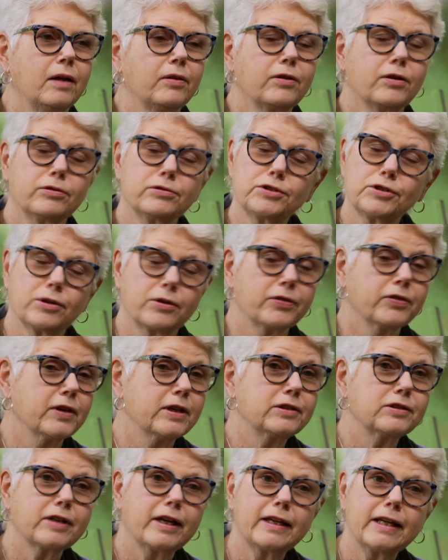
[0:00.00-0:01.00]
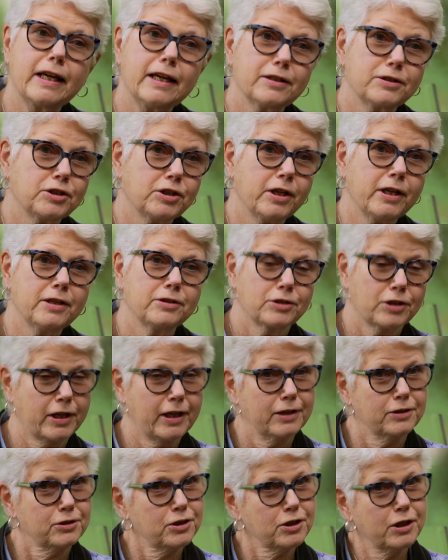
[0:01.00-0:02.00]
There are certain things I can't change.
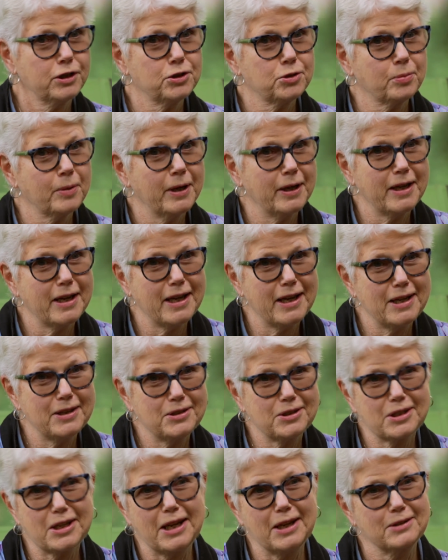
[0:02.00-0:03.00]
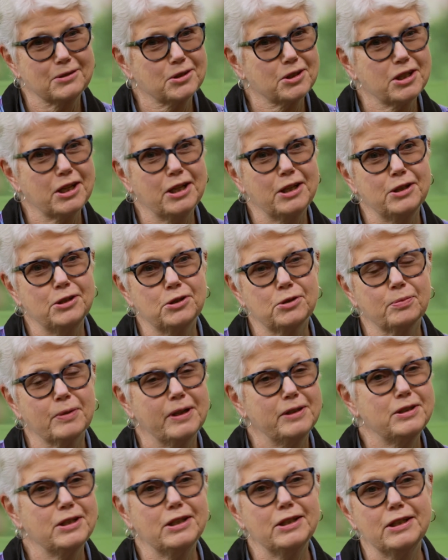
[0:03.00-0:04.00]
Can't change my age, can't change
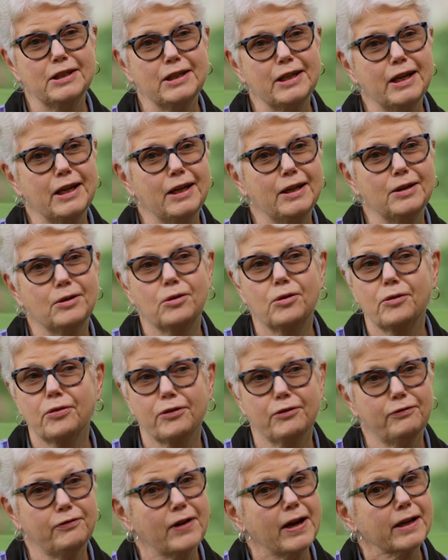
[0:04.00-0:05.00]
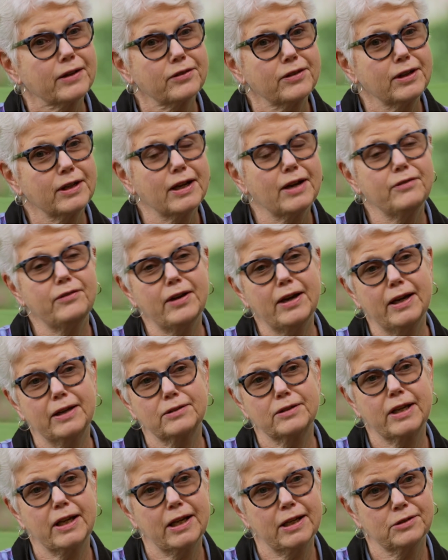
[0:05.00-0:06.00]
my DNA, or the fact that I've
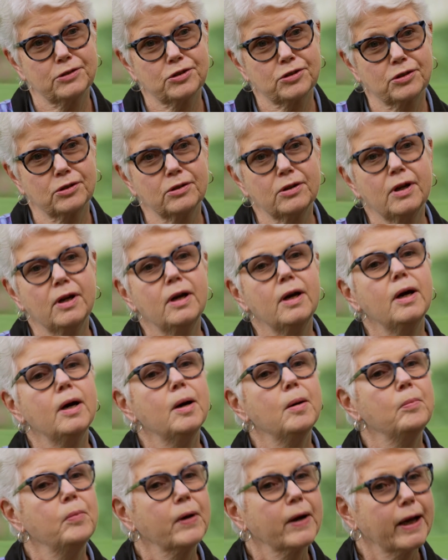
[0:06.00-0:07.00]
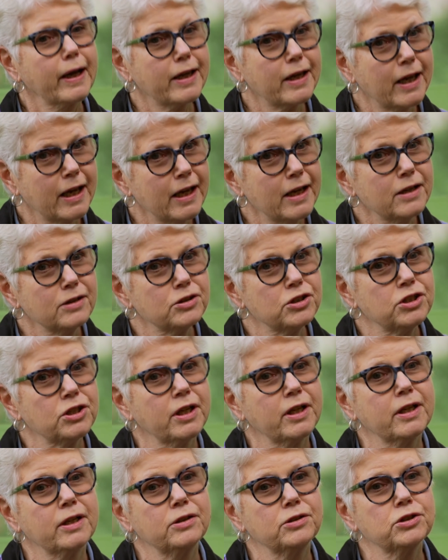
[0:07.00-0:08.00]
had cancer. But I can
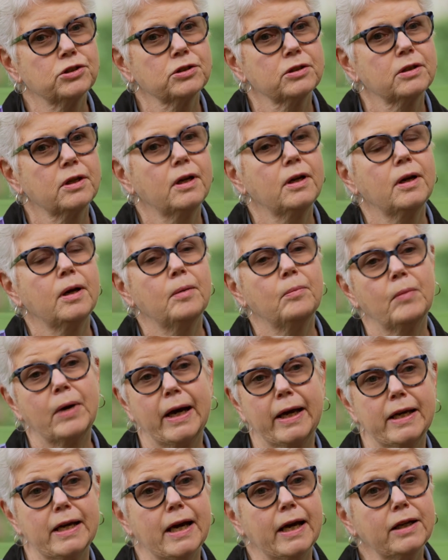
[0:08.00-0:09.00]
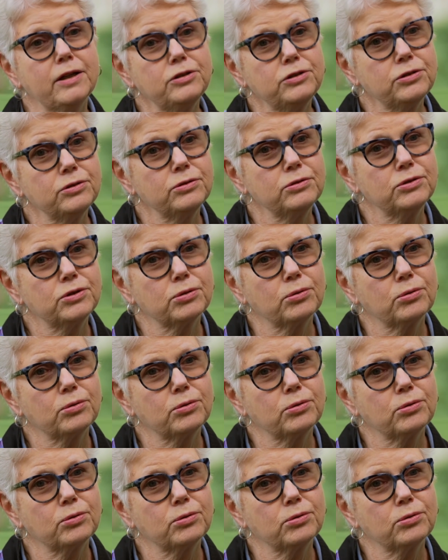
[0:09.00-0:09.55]
change my attitude